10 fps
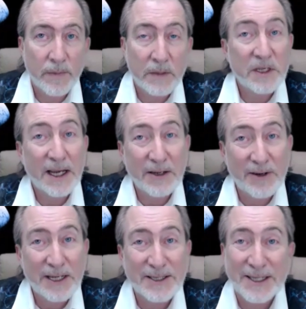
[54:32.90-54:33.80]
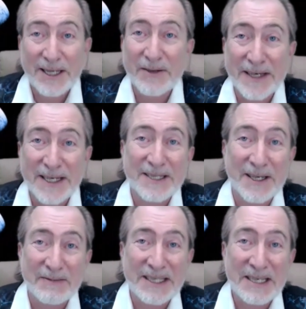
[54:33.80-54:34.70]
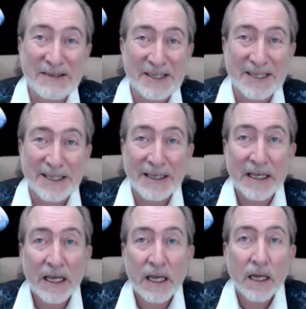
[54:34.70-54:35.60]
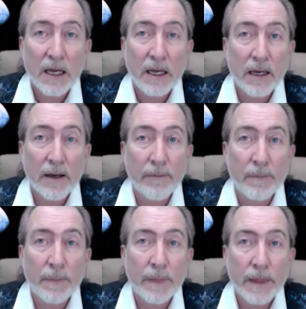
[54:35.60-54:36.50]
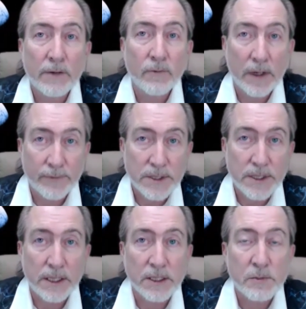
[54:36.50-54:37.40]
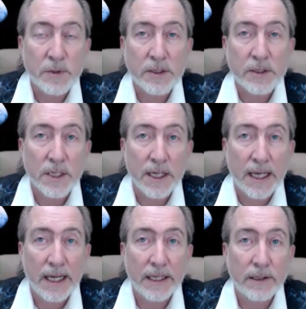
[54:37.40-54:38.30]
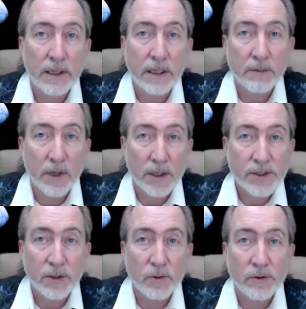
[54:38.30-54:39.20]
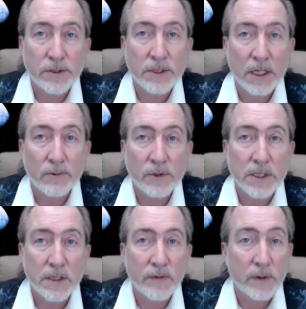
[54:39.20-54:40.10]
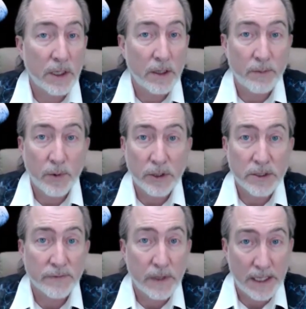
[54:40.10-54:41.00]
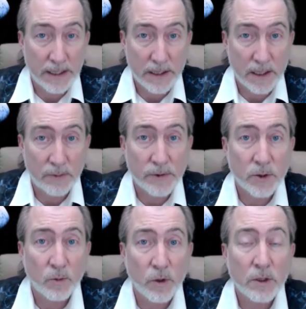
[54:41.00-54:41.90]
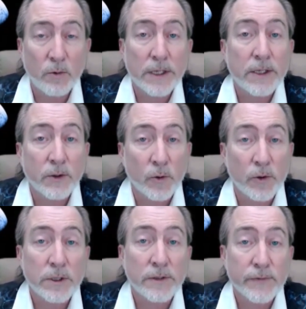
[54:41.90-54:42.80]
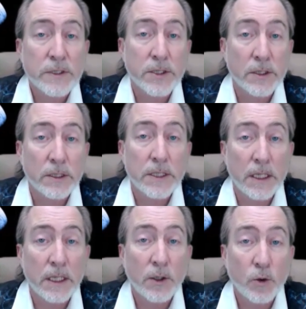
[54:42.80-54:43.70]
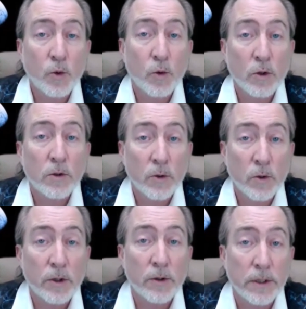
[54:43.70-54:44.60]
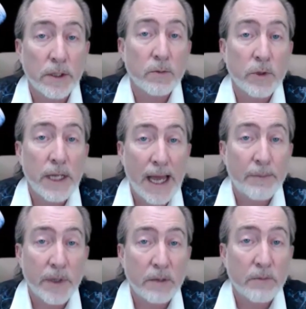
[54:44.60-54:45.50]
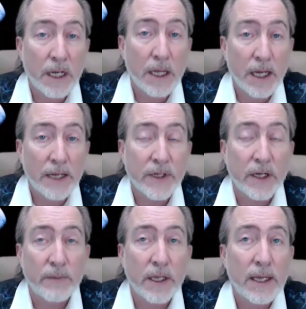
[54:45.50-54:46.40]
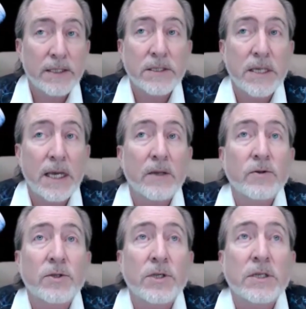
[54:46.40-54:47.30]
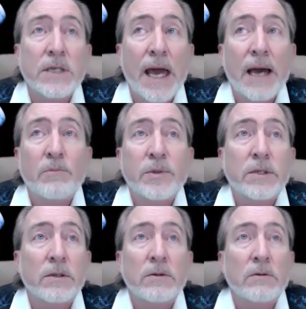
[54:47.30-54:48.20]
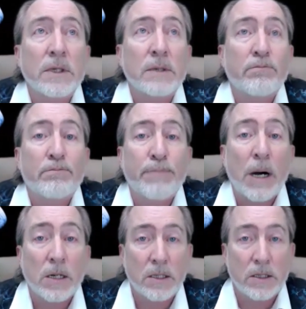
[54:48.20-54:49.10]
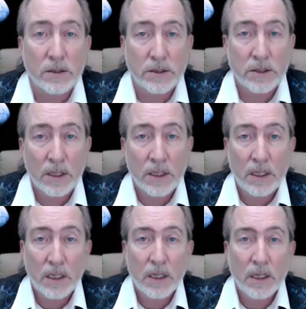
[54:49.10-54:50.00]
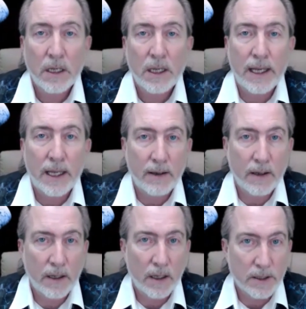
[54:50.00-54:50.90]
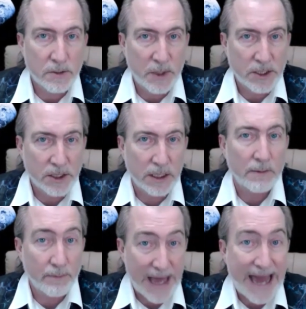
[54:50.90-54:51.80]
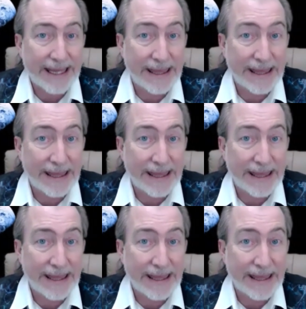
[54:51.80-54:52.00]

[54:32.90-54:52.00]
maybe digress and elevate simultaneously um, in reference that experience I had in the marching orders that I was given about the points of light that I was to work with in order to mm-hmm. facilitate a new world order, that it would happen in my lifetime. Now that sounds just absolutely bonkers, no. Oh. especially back